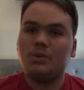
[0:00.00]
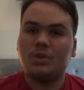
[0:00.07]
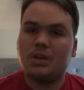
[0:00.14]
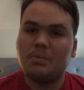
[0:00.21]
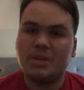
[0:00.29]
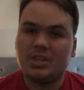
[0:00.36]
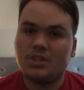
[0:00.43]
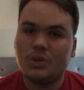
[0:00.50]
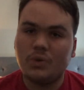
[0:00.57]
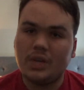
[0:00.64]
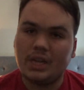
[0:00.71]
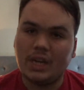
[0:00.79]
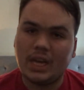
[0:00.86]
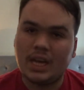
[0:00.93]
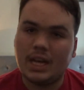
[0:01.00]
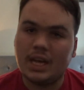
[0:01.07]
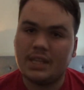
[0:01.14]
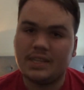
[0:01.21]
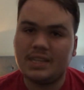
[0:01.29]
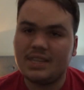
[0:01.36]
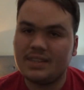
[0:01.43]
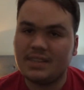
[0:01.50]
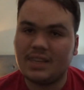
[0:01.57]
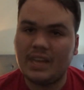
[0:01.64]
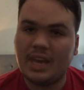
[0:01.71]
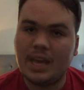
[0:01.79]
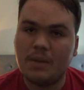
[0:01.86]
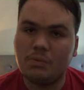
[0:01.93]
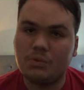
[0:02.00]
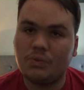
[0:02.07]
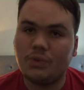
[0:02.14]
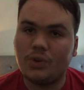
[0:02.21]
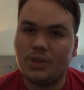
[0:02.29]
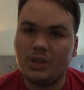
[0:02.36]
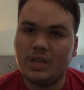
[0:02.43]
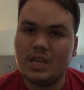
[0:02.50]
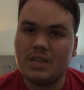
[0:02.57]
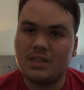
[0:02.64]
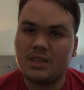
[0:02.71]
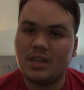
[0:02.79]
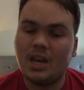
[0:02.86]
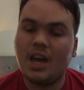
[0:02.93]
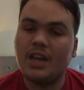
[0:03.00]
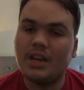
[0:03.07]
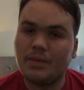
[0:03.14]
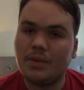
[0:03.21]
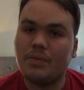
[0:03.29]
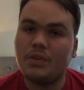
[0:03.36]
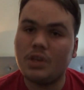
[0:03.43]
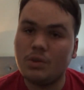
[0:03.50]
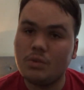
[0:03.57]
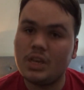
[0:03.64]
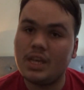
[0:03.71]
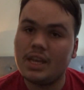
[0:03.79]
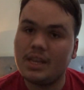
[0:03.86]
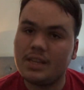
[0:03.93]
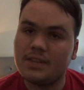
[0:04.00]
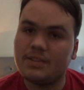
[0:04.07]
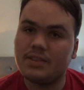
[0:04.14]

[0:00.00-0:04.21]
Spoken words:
going to be doing disc games for at least another few years.